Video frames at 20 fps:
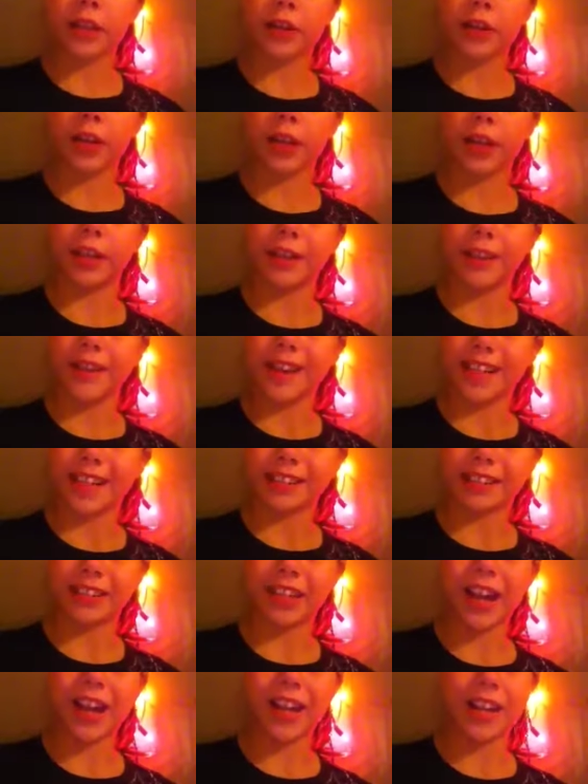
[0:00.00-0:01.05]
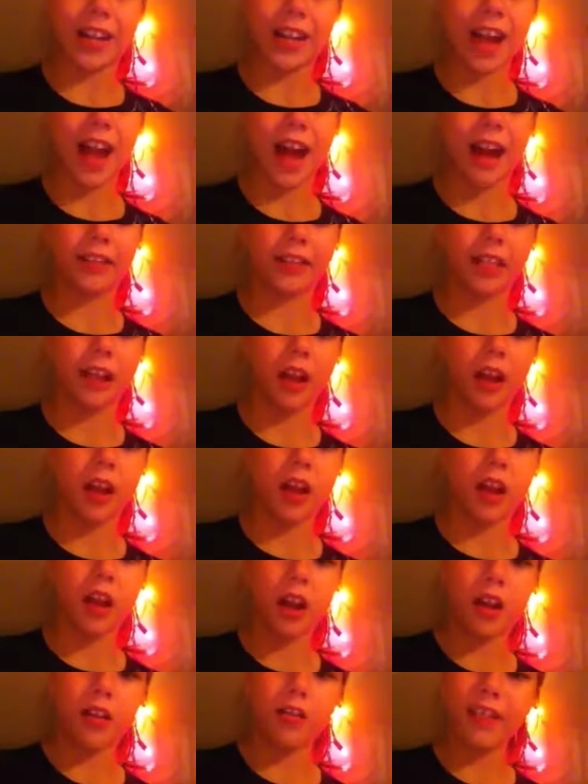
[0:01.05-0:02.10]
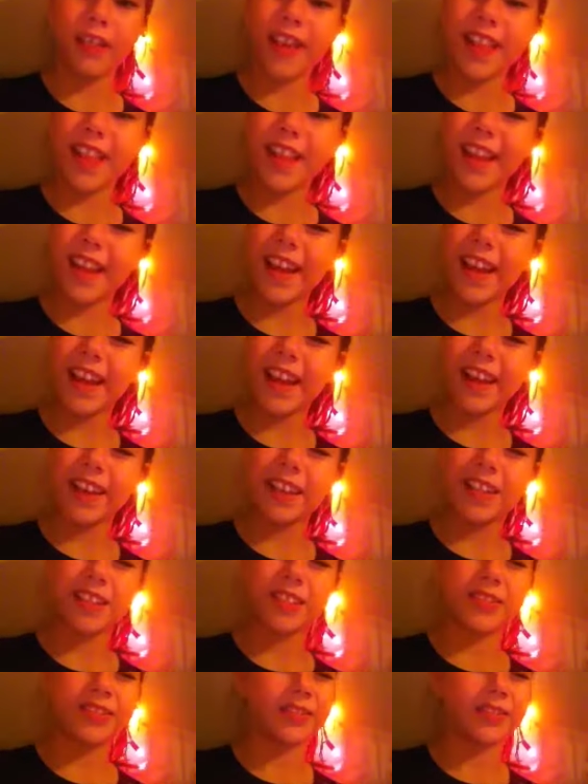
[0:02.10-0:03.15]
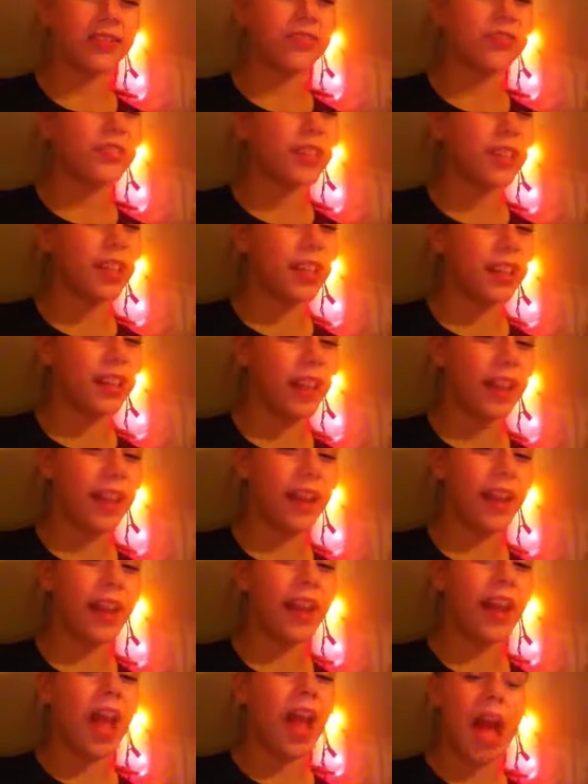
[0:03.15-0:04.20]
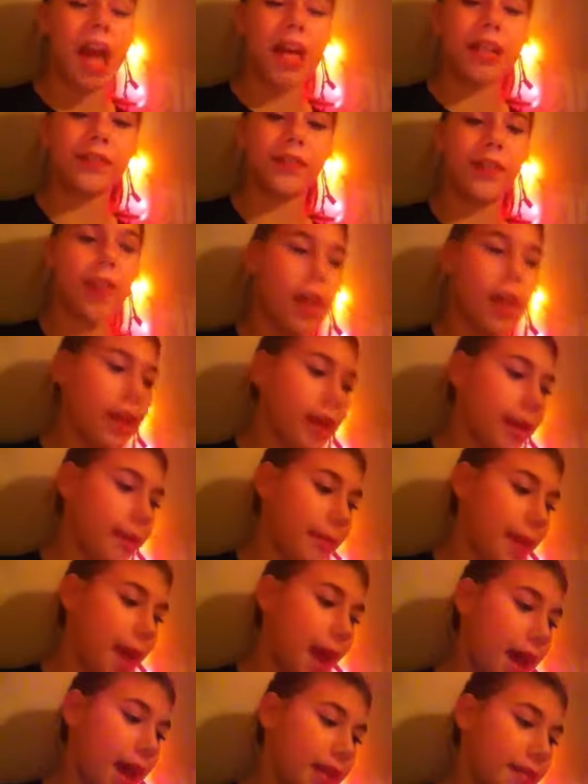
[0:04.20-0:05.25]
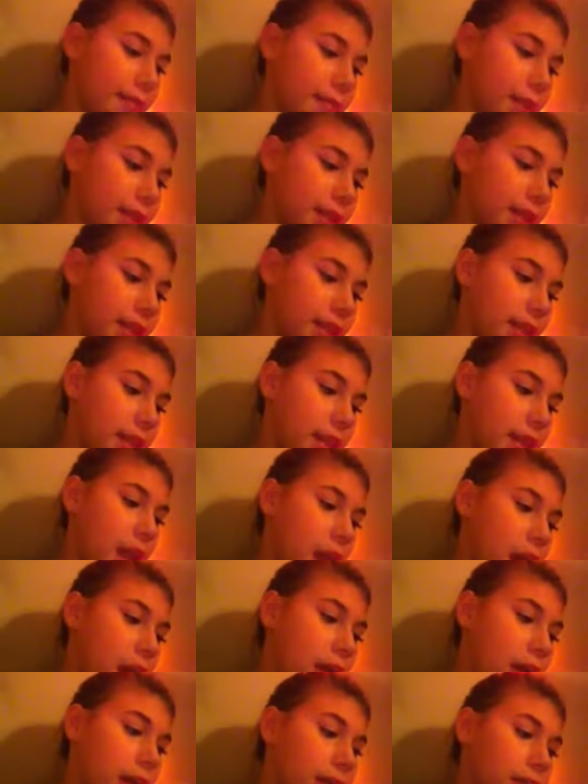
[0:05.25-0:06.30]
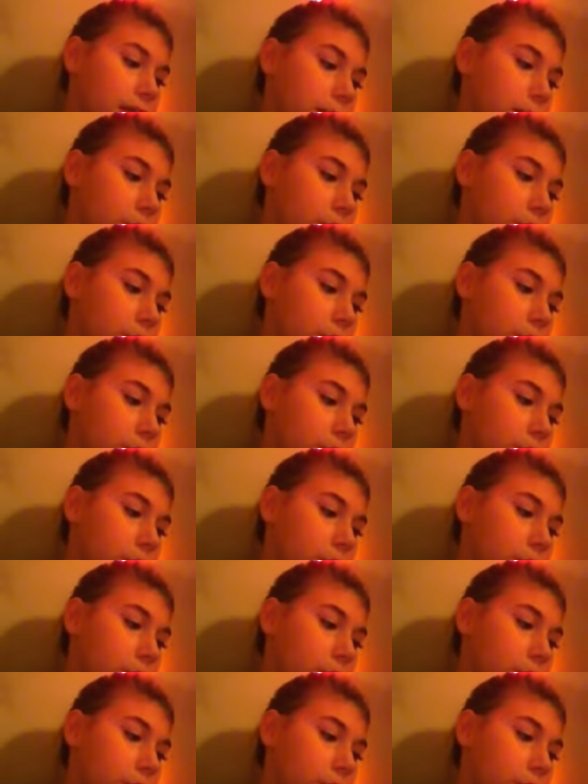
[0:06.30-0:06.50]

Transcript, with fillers: to go in the next grade. I was like, really? Really? I was failing math, but then I got